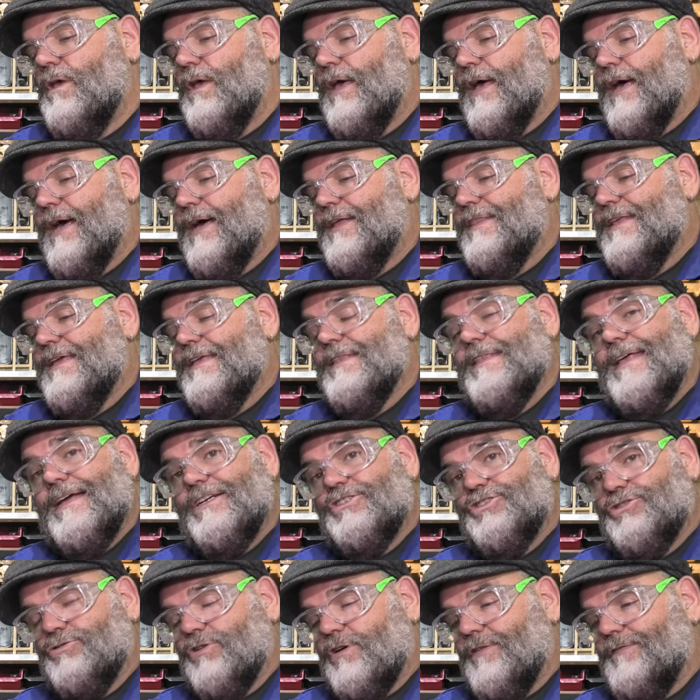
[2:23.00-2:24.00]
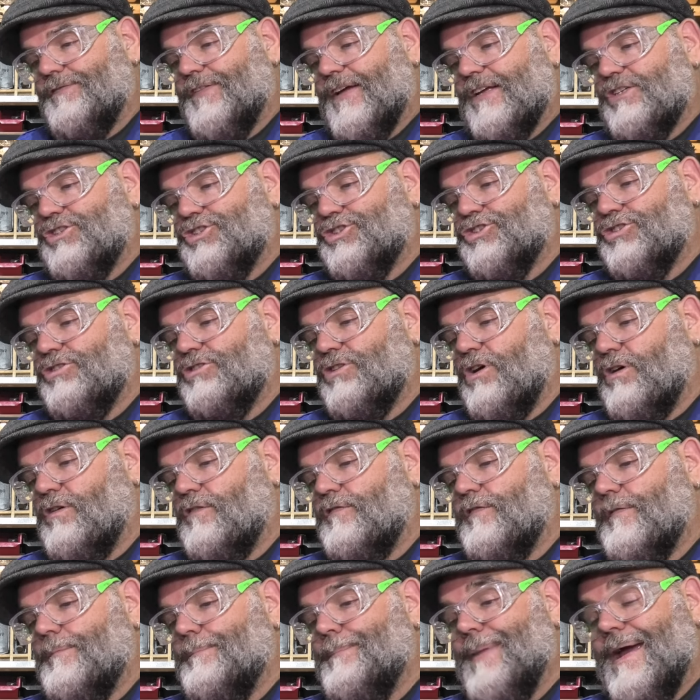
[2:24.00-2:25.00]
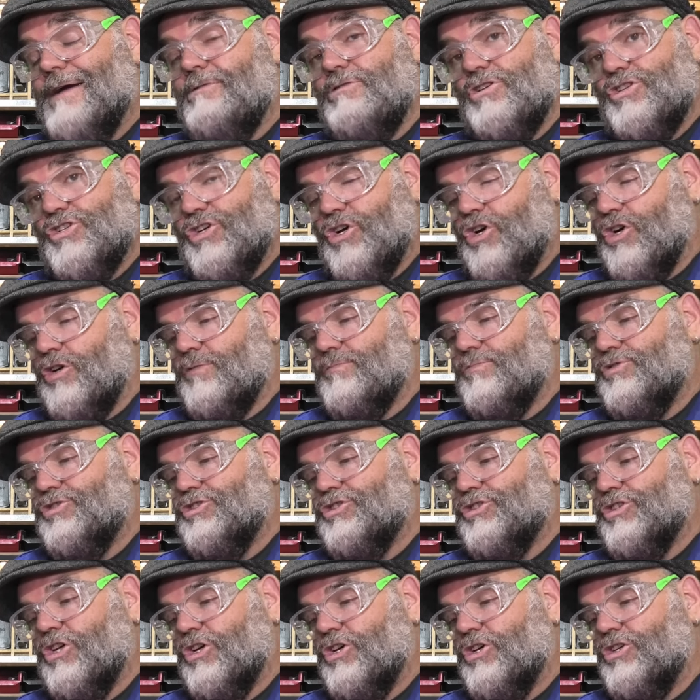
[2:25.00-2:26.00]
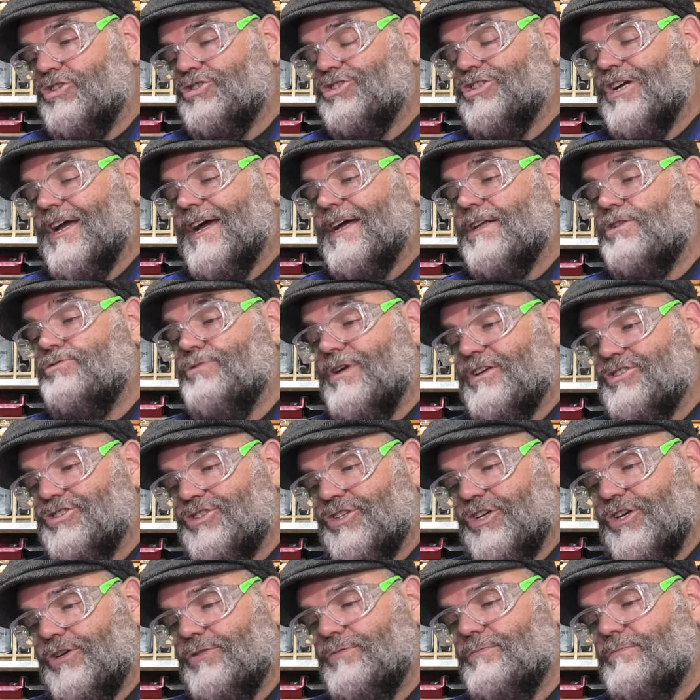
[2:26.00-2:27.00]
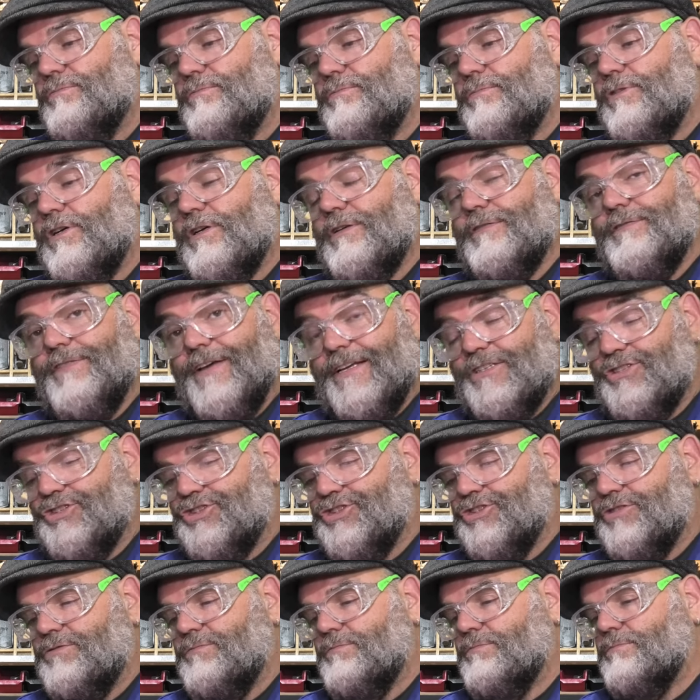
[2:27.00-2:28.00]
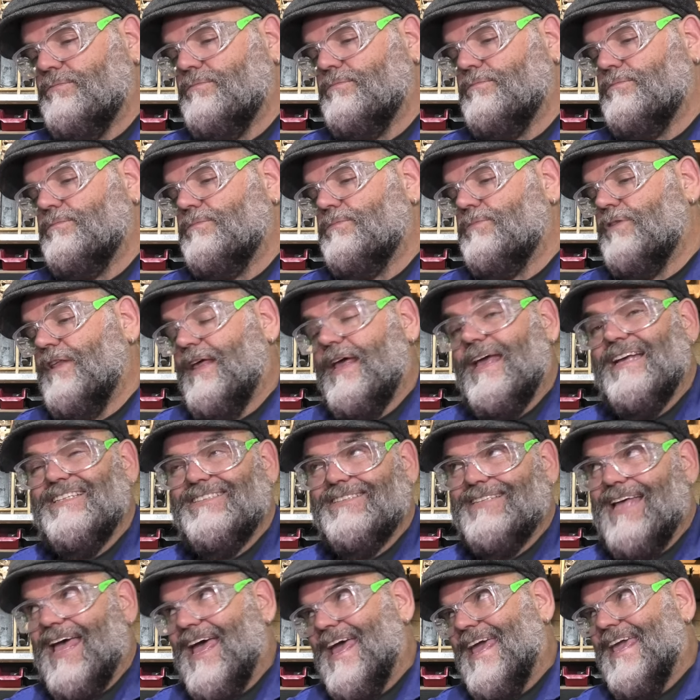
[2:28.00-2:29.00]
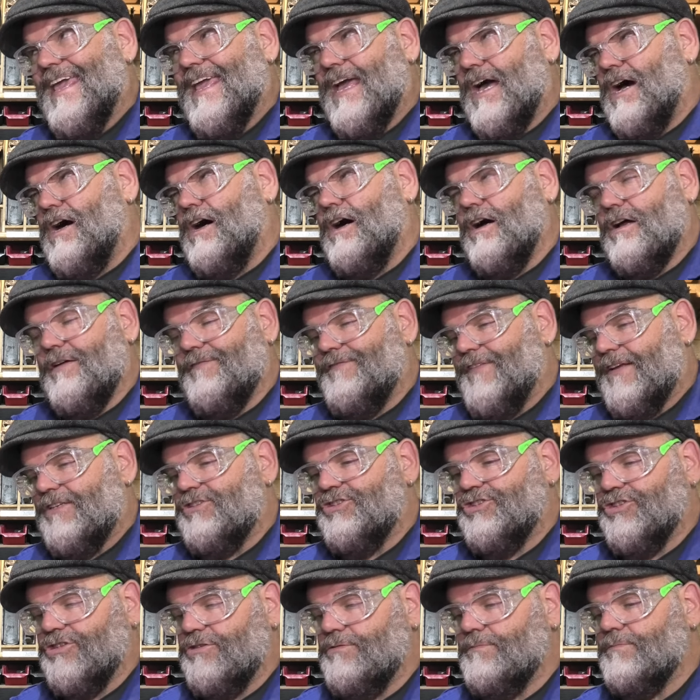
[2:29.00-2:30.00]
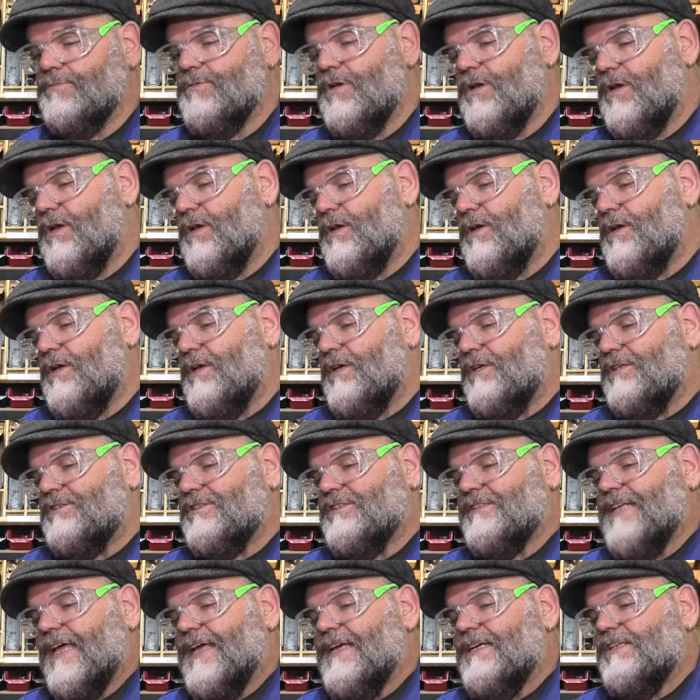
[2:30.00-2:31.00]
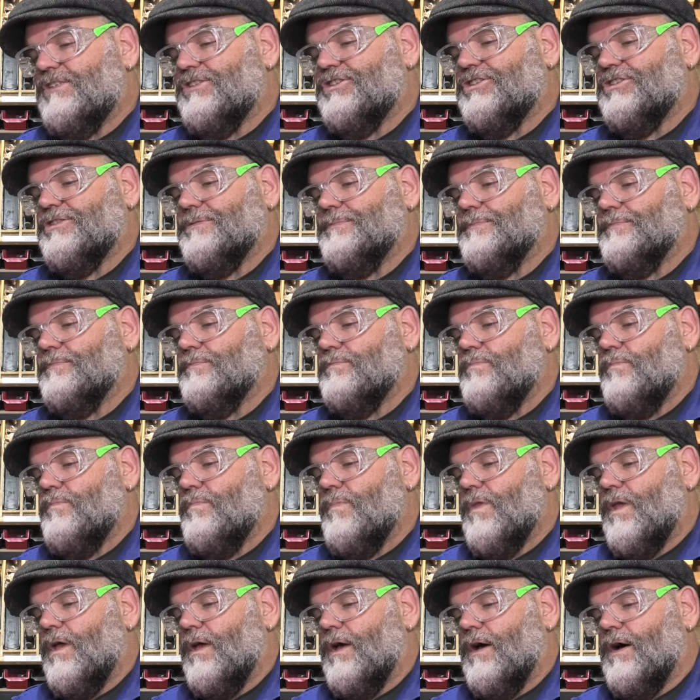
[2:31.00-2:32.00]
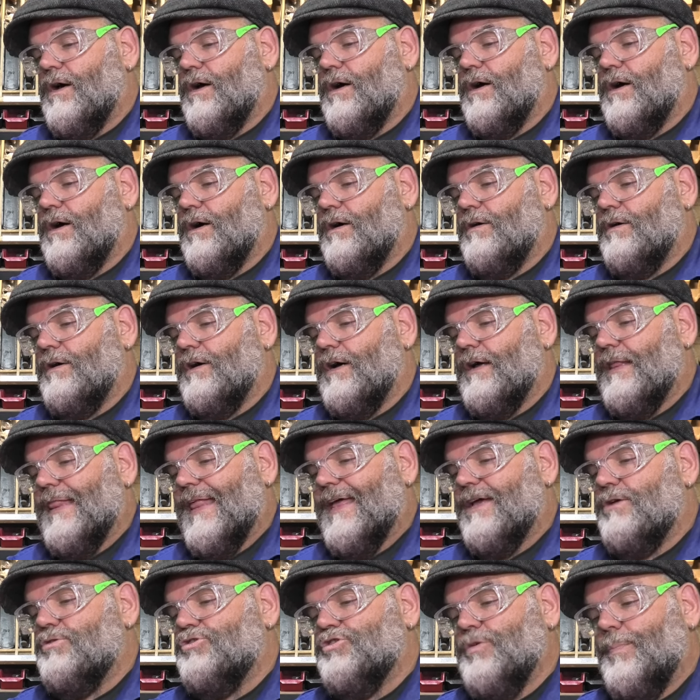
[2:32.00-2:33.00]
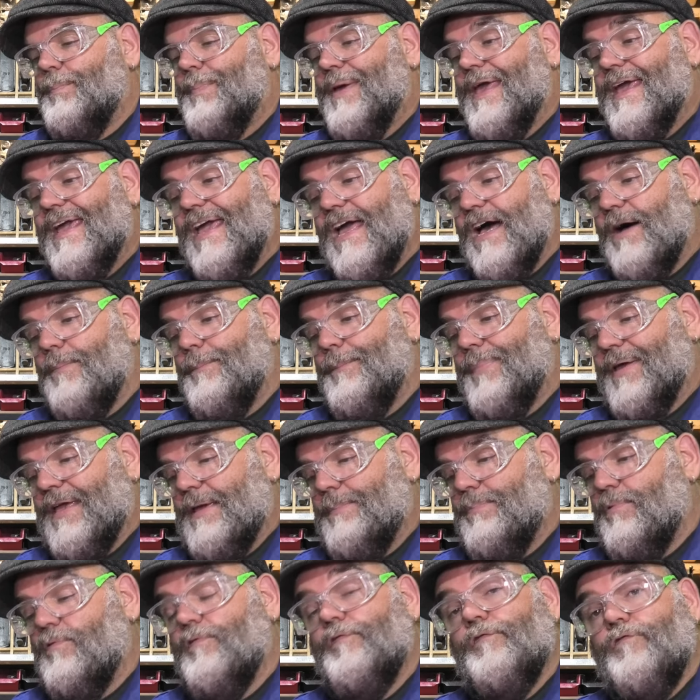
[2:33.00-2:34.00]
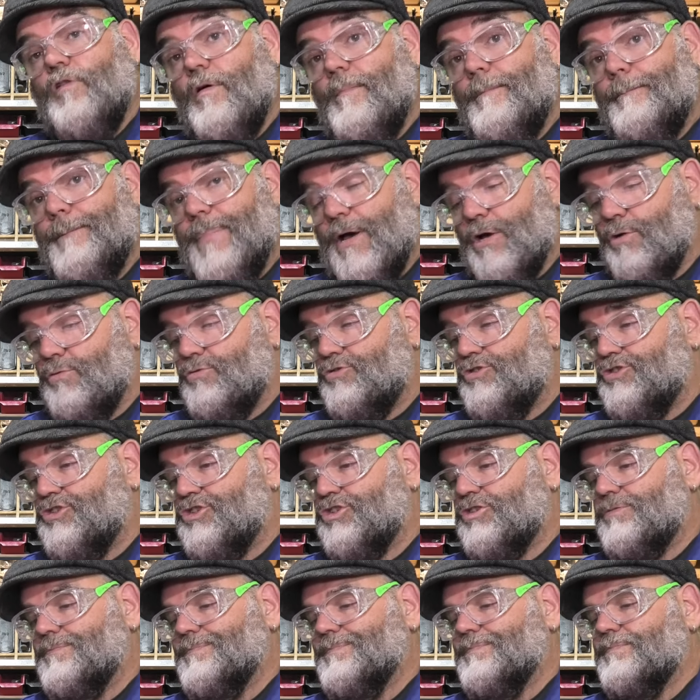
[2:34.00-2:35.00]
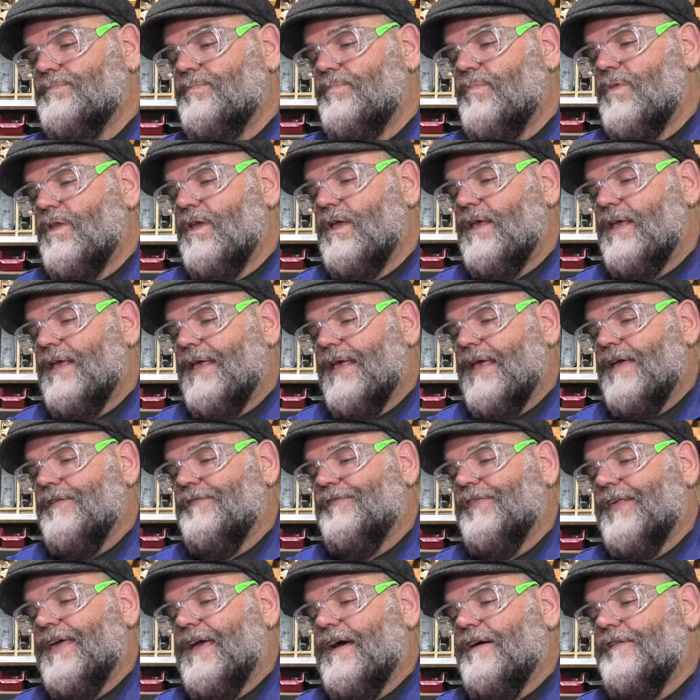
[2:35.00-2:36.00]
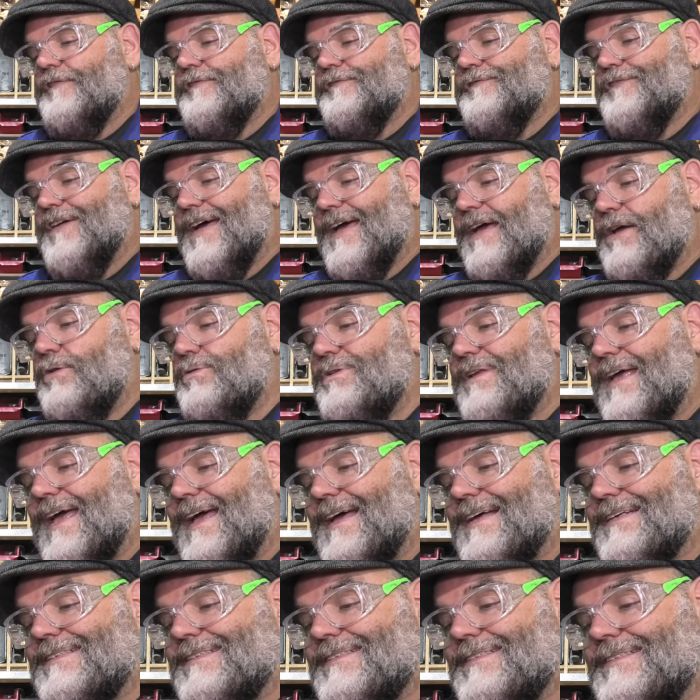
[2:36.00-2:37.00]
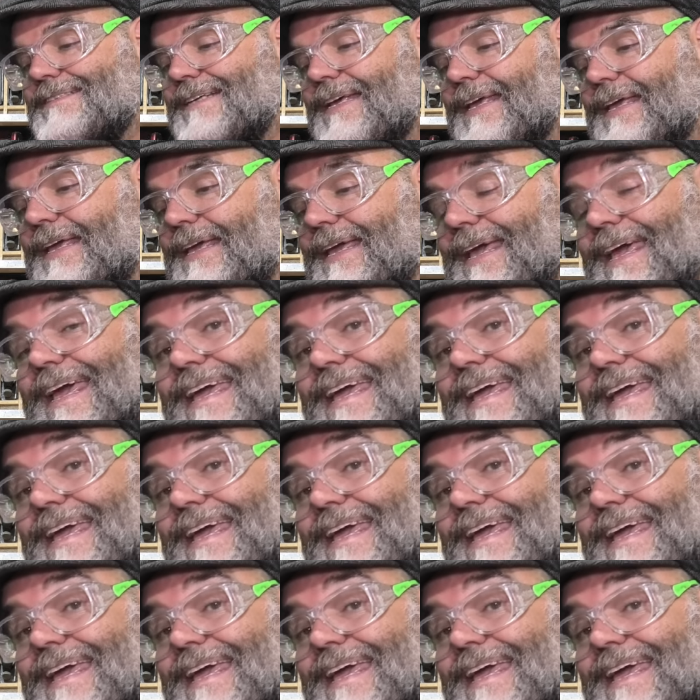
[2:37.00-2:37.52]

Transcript: and the International Convention of Maritime Search and Rescue Convention, the SAR Convention, states are allowed to pick up people from boats if they are found at sea